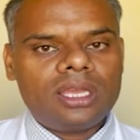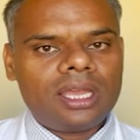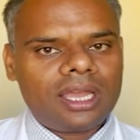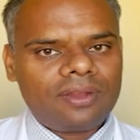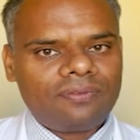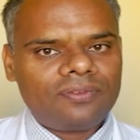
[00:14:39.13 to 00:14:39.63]

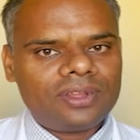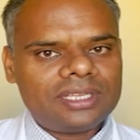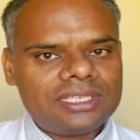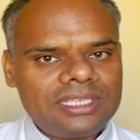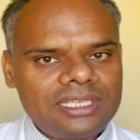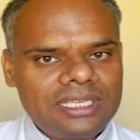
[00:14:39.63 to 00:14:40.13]

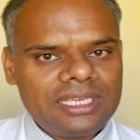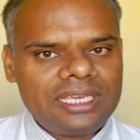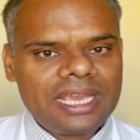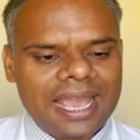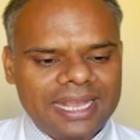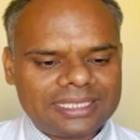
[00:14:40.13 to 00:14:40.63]

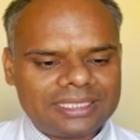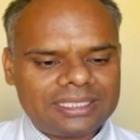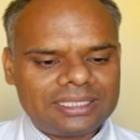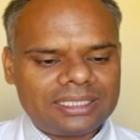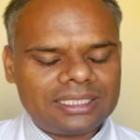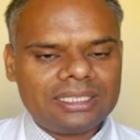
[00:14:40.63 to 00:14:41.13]

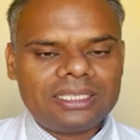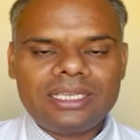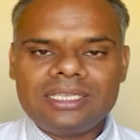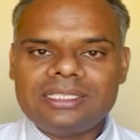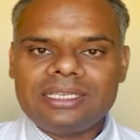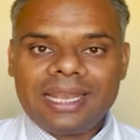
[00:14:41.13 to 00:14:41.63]
FEX
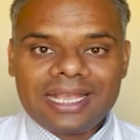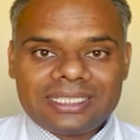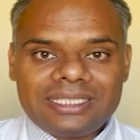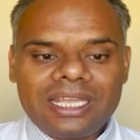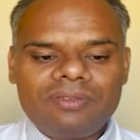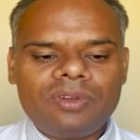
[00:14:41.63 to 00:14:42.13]
is
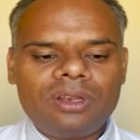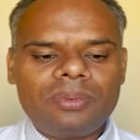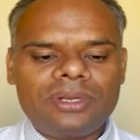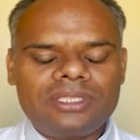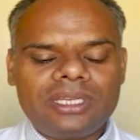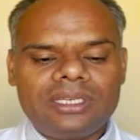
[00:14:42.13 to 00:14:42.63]
less than
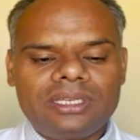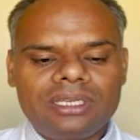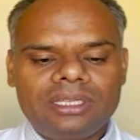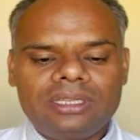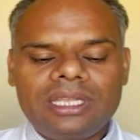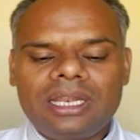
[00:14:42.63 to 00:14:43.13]

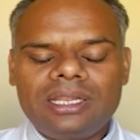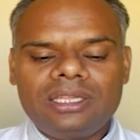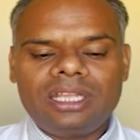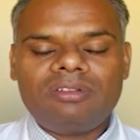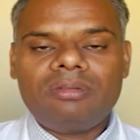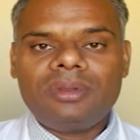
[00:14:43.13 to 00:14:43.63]
1%, then
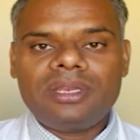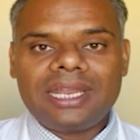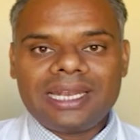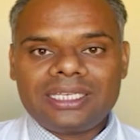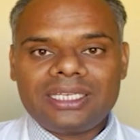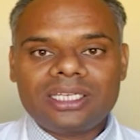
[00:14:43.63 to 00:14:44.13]
there will be
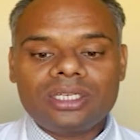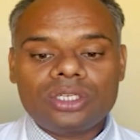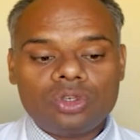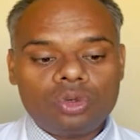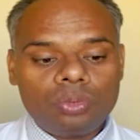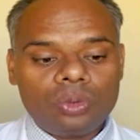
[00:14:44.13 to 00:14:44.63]
net
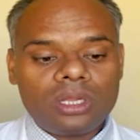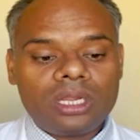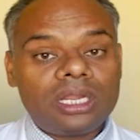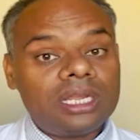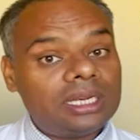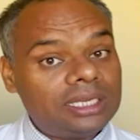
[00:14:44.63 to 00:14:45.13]

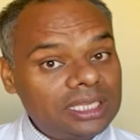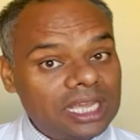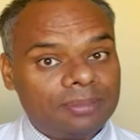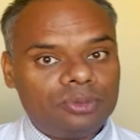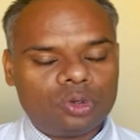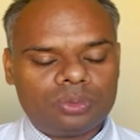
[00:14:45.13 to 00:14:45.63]
tubular
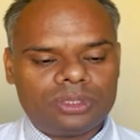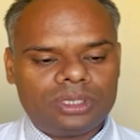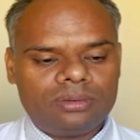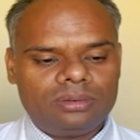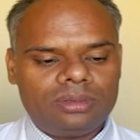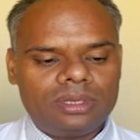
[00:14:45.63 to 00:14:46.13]

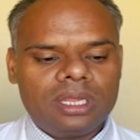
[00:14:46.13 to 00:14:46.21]
reabsorption.